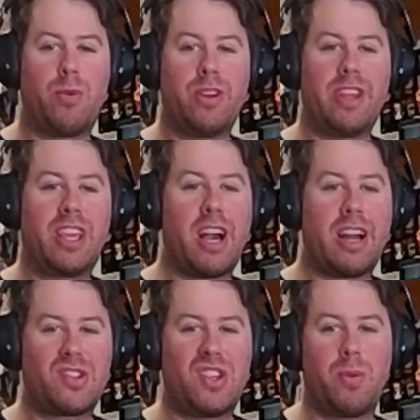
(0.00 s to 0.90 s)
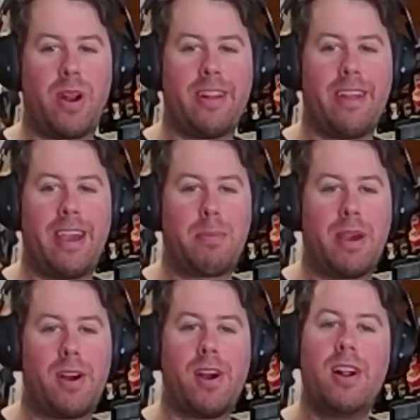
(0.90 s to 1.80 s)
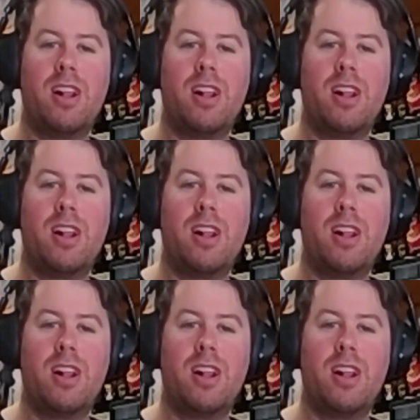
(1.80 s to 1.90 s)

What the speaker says: really kind of see what I like better.